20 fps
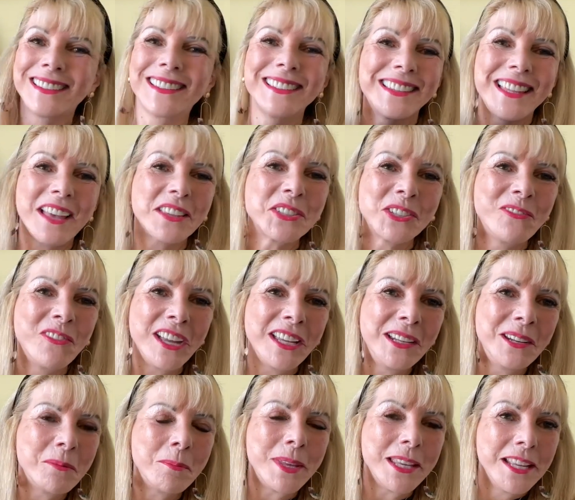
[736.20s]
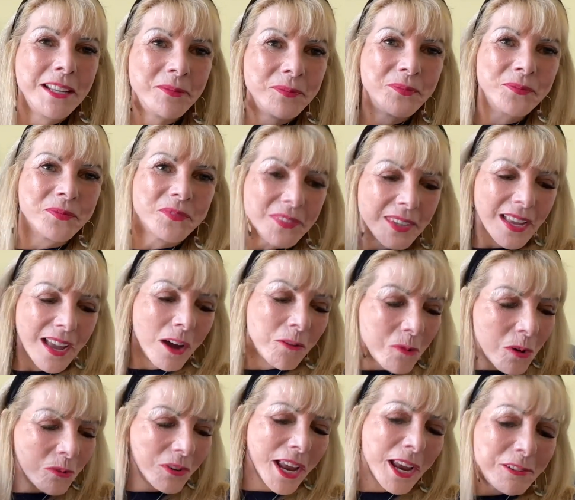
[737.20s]
that's fun to me. I
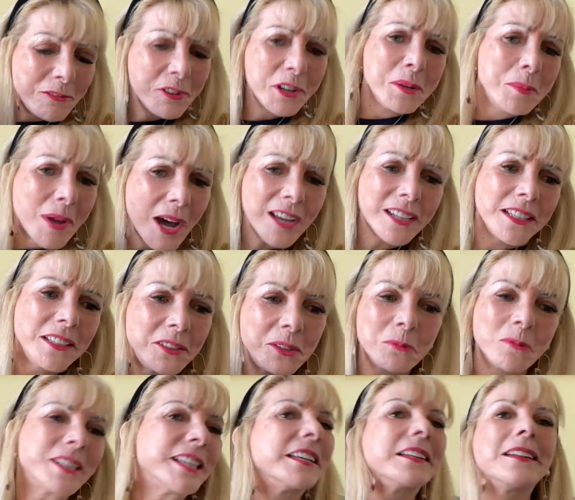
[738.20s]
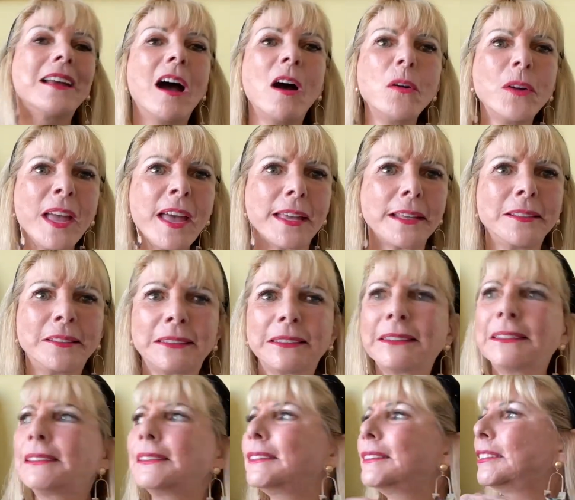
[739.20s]
want everybody to win. Okay.
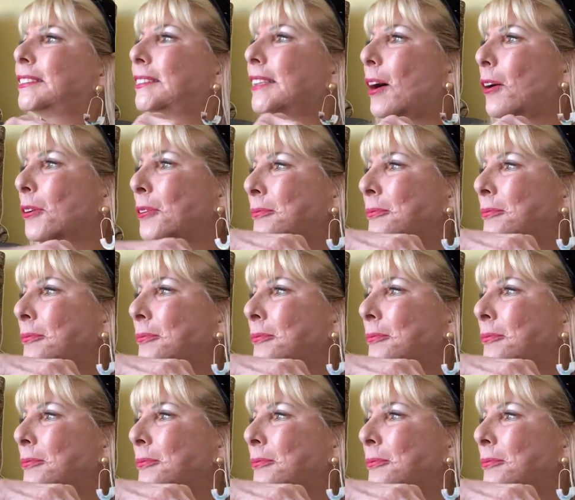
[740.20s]
So.